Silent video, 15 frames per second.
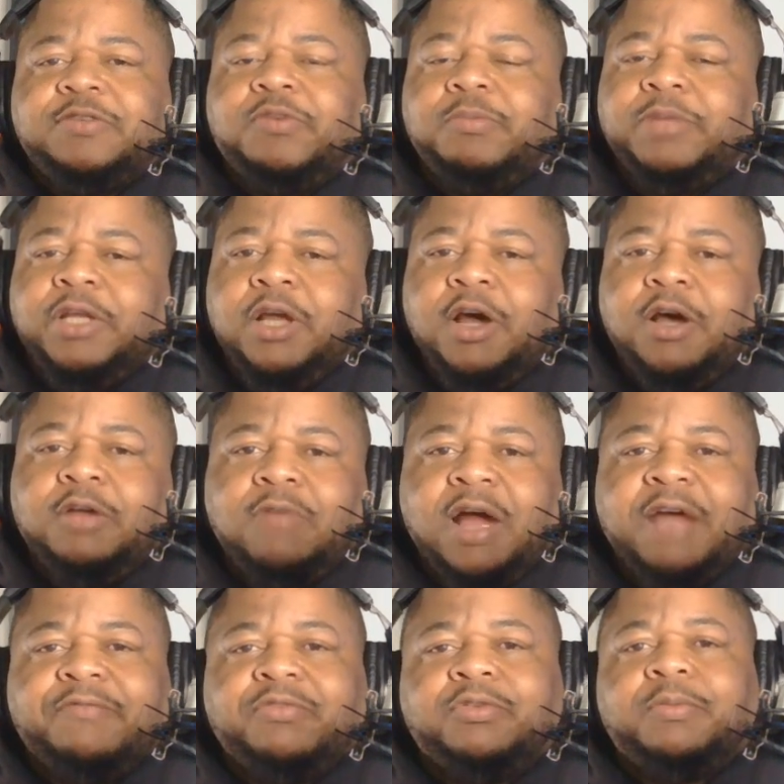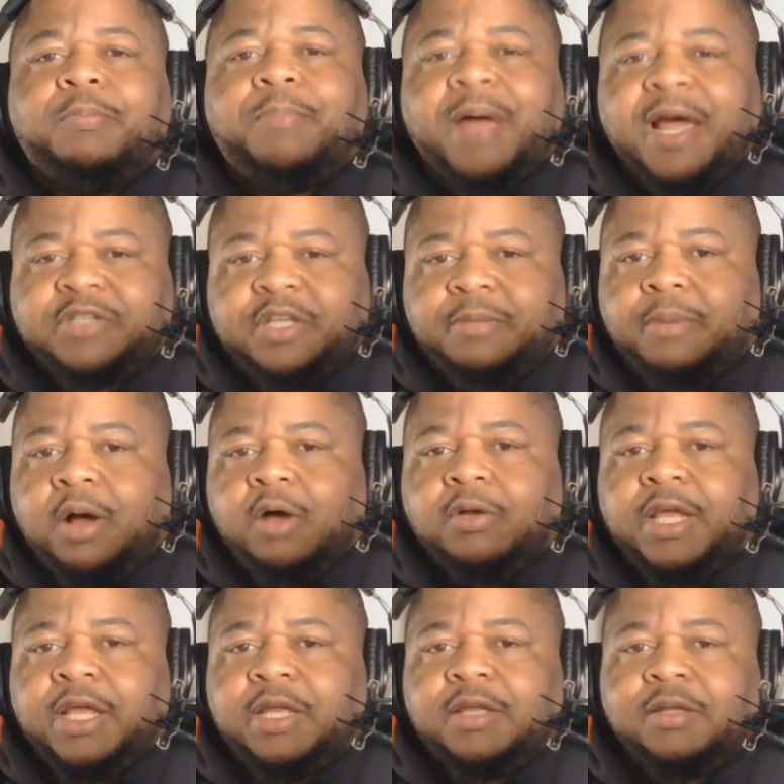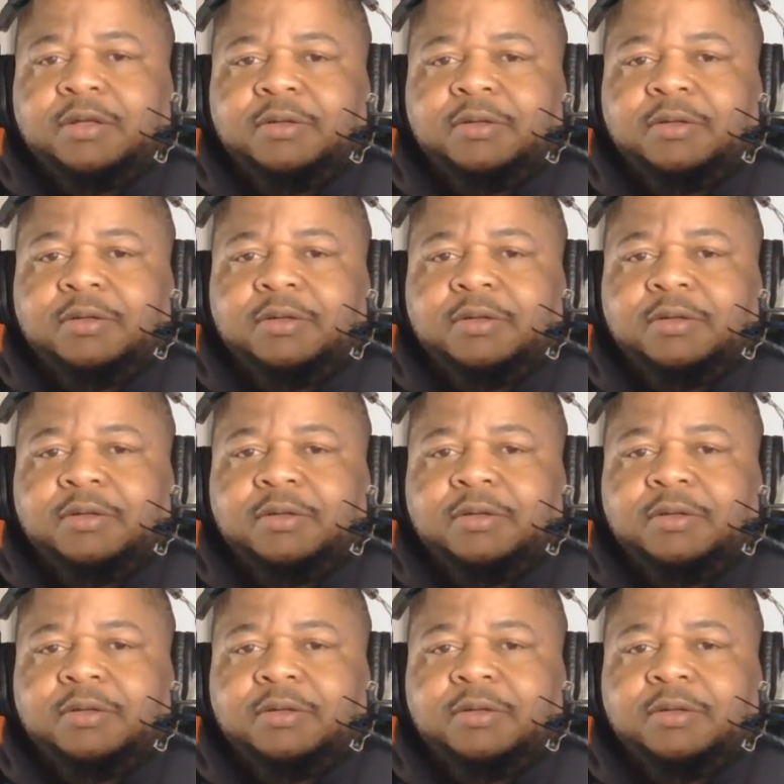from the Unrivaled Basketball League.